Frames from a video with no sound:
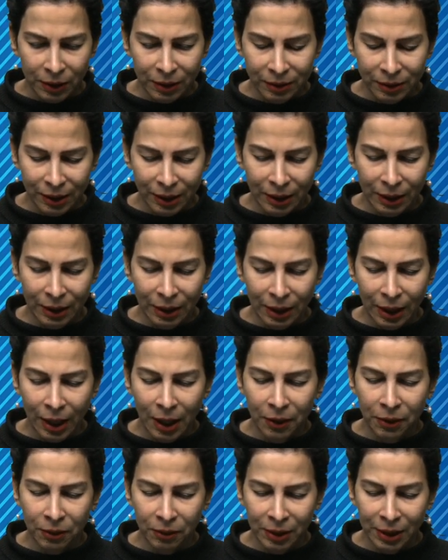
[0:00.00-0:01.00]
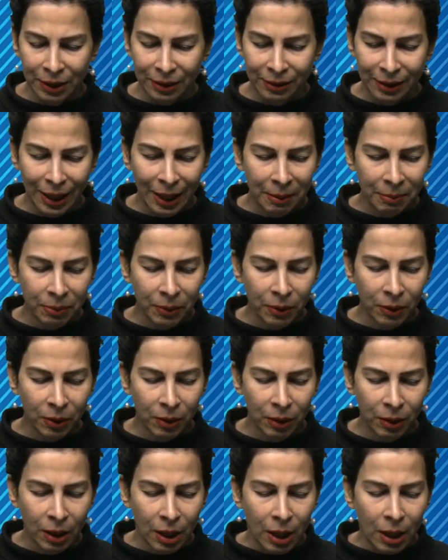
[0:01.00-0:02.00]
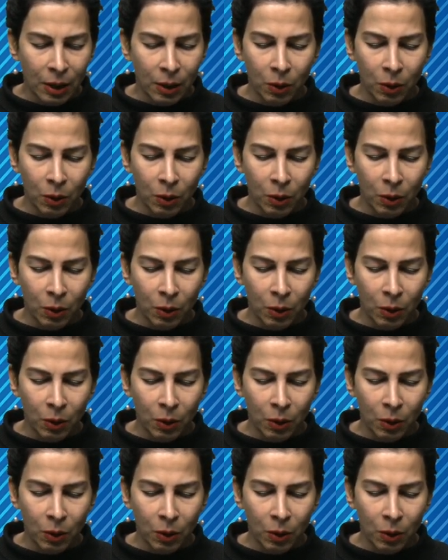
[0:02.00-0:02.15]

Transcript: this other example,